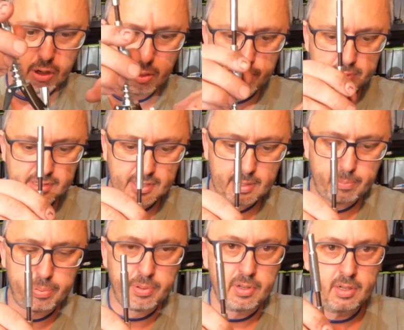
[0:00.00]
it opens
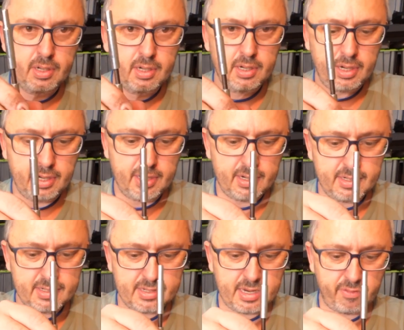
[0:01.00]
up, it
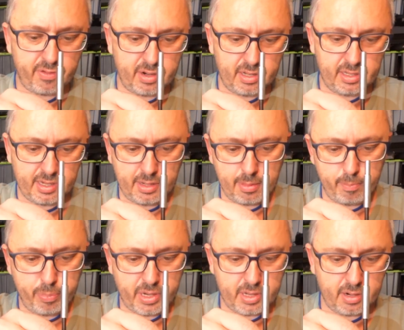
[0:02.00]
is definitely
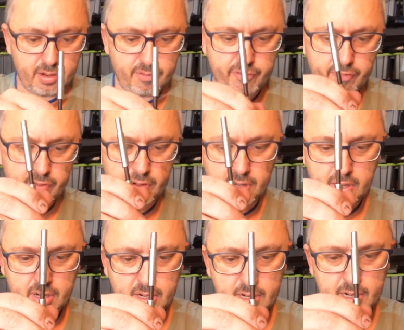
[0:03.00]
big enough.
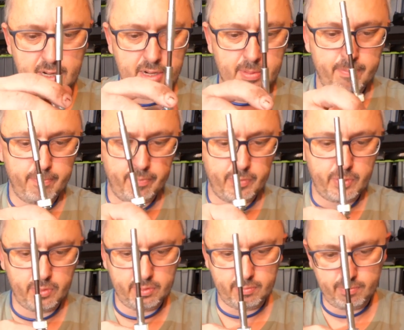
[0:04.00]
Um,
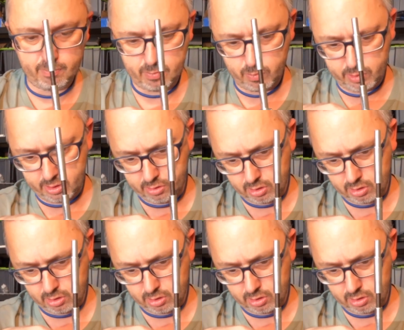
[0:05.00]
we